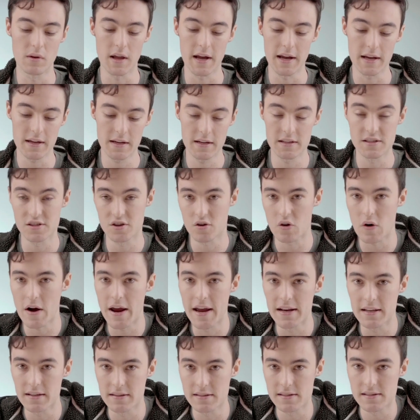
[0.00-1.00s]
like, it's
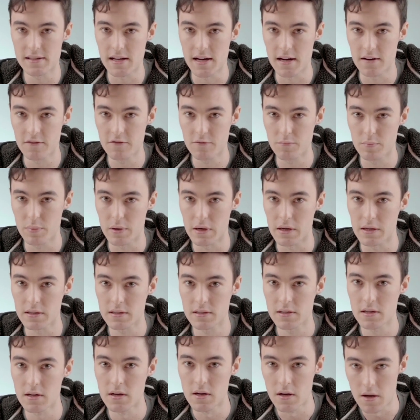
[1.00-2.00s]
great and stuff,
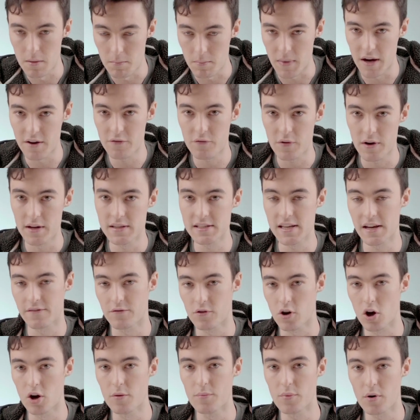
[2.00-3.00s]
but my friends have
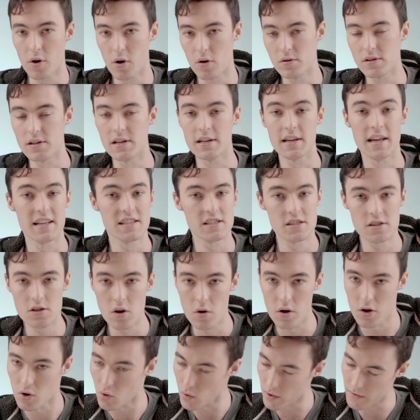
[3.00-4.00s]
GoPros and it gets
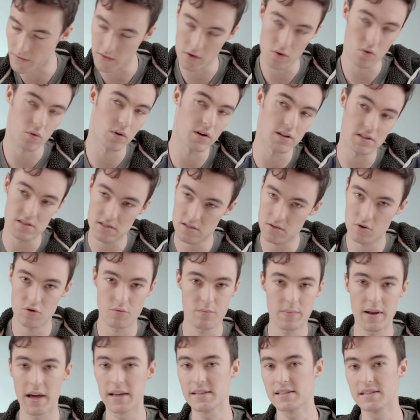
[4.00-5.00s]
so annoying. They're always
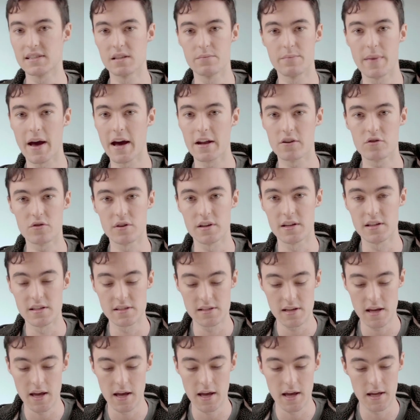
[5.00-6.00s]
replacing the
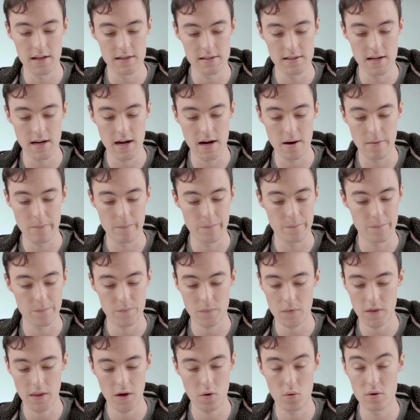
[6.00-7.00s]
batteries, and
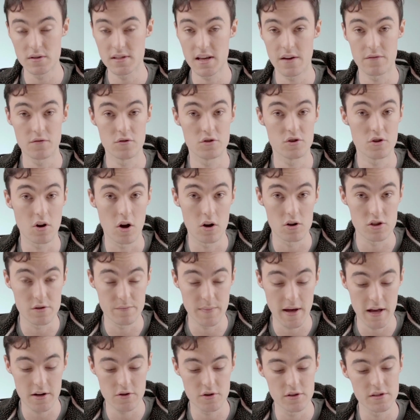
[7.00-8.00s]
they always have to charge the
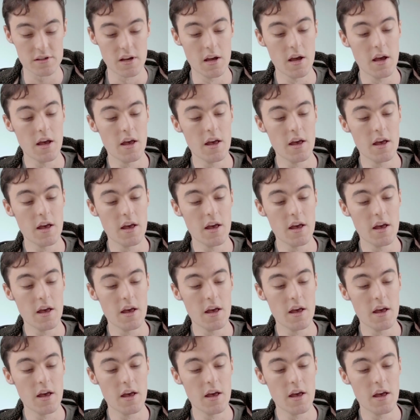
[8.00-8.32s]
batteries.